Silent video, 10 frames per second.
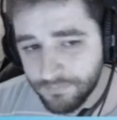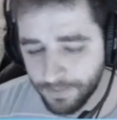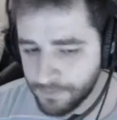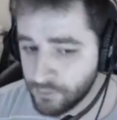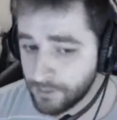
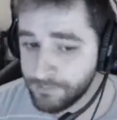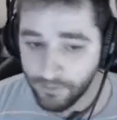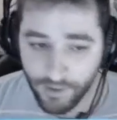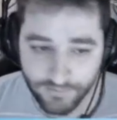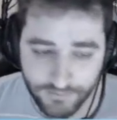You can be
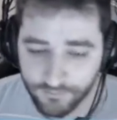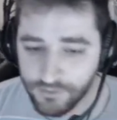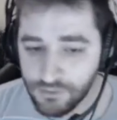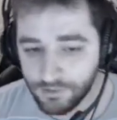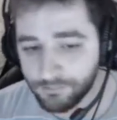aggressive,
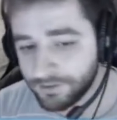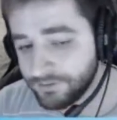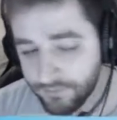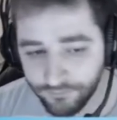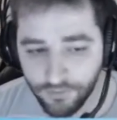you can play
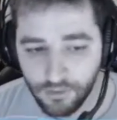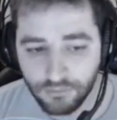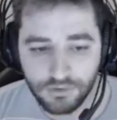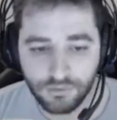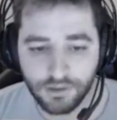default,
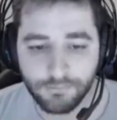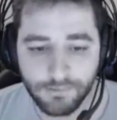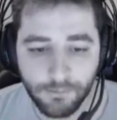you can even